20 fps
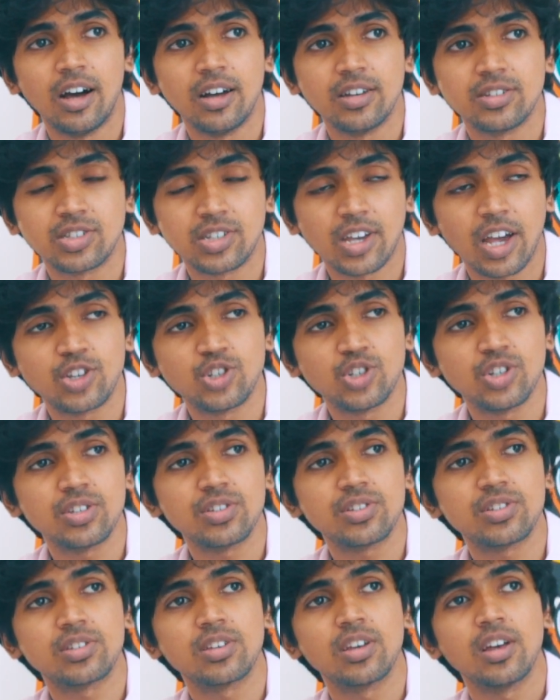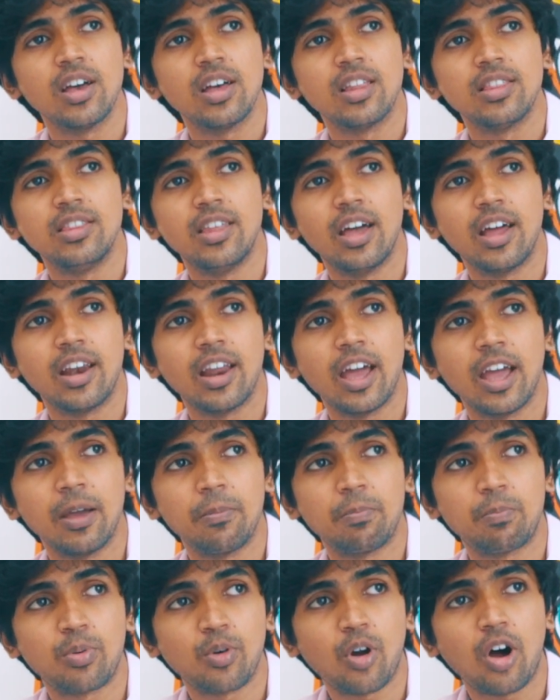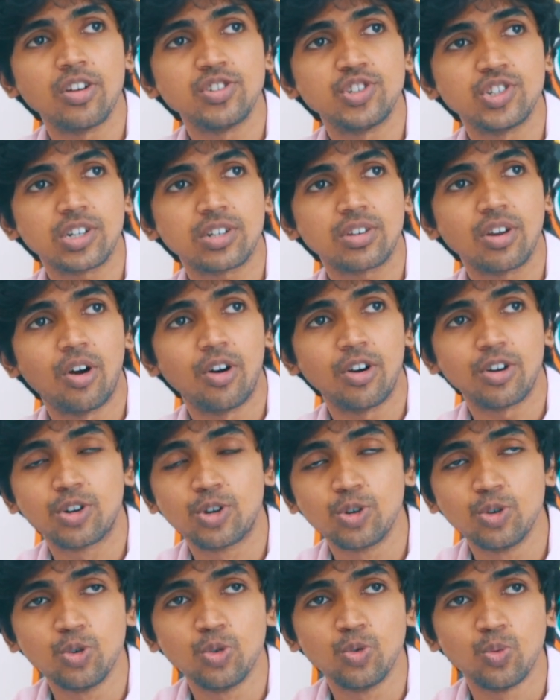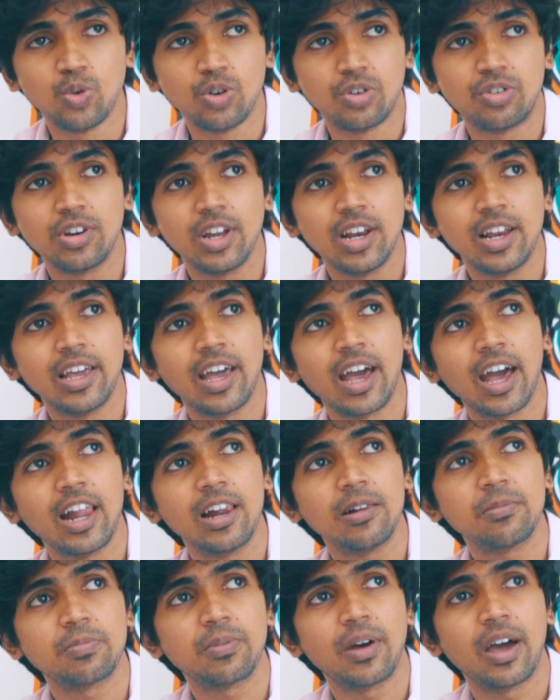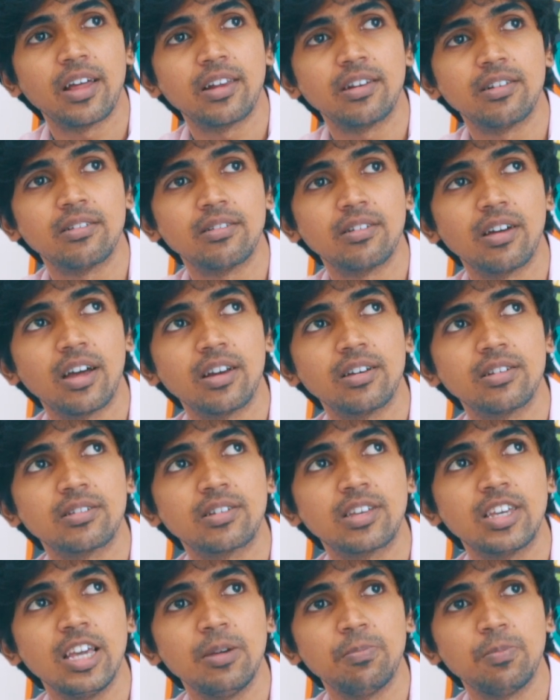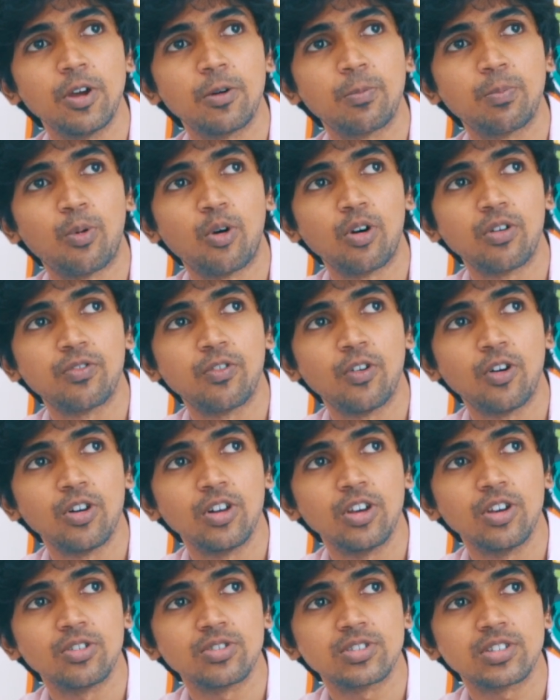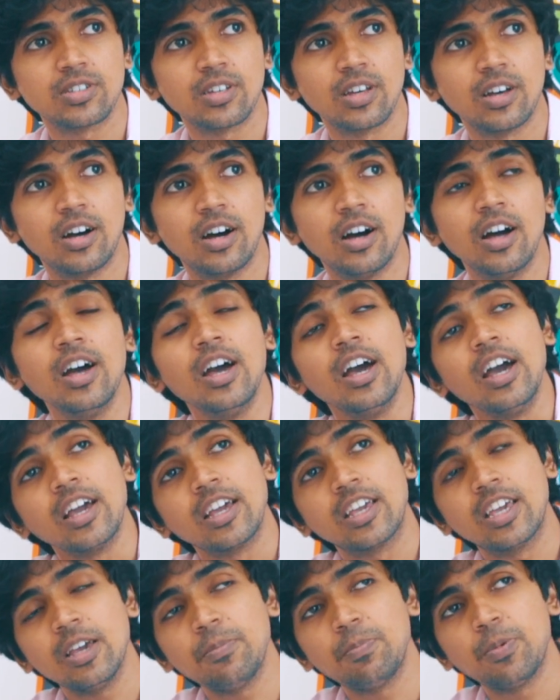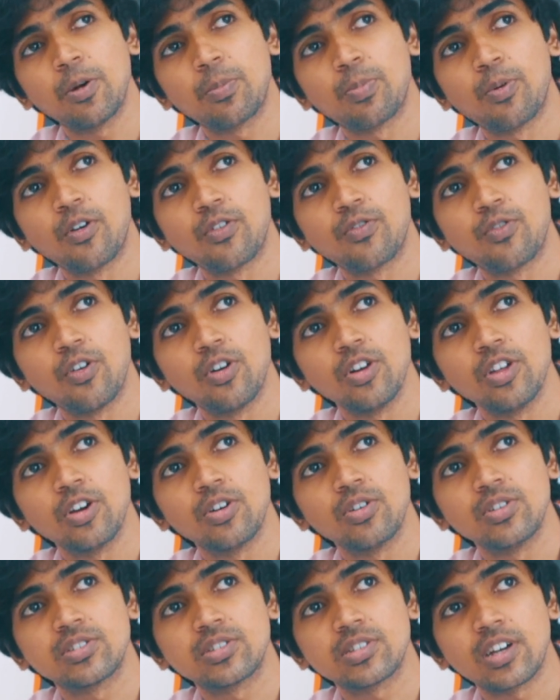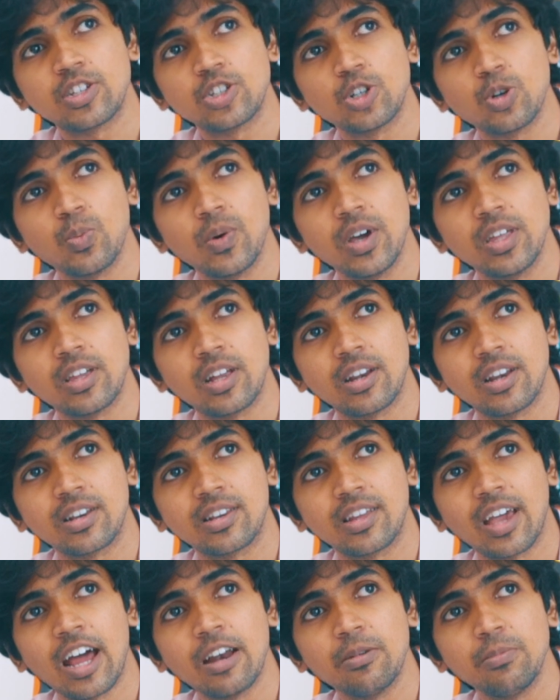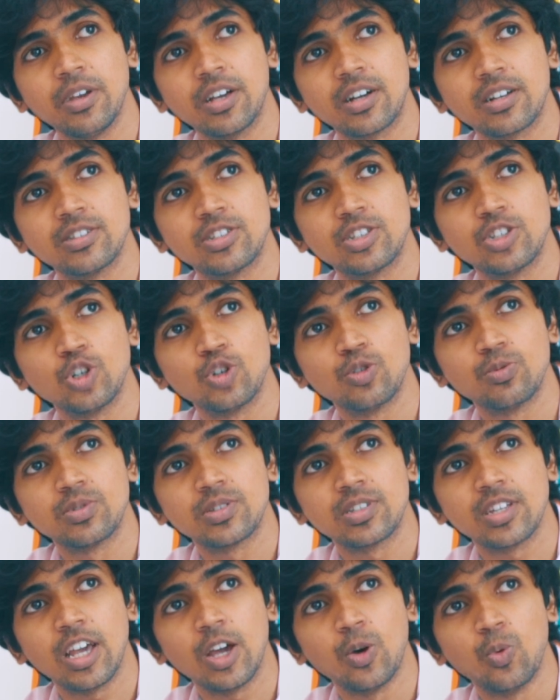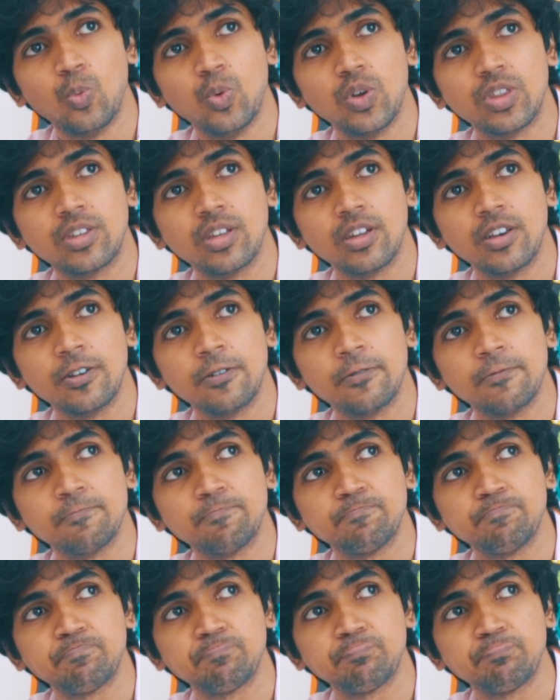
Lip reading: sketches, then a project or two would really help. And keep your portfolios, keep your portfolio in such a way that it can be consumed, say, within